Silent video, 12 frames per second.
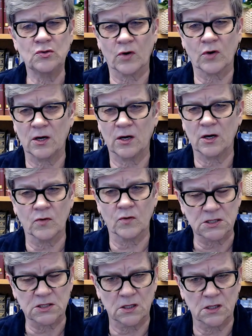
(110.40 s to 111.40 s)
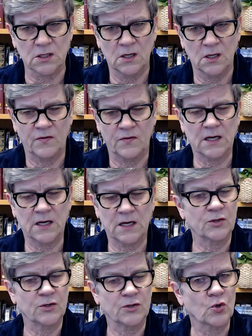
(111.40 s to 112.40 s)
great a risk
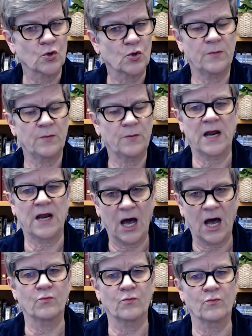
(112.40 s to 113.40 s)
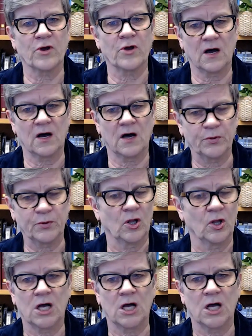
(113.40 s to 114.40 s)
that there's going to be an outbreak of
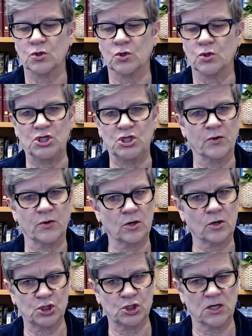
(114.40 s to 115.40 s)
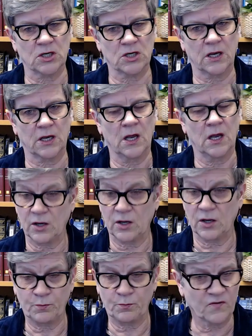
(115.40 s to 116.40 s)
applause or jeering or cheering
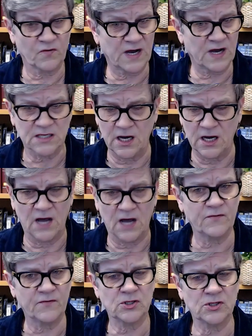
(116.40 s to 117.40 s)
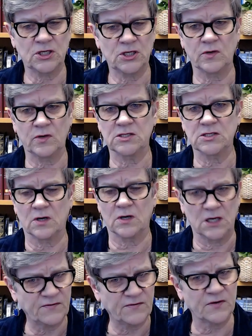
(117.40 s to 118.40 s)
that provides enough of a cueing to
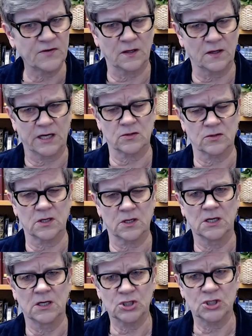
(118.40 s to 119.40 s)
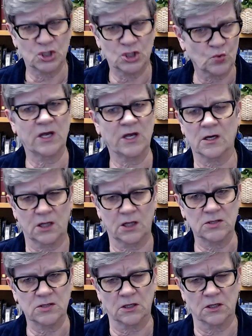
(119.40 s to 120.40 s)
enough of an electorate to swing a close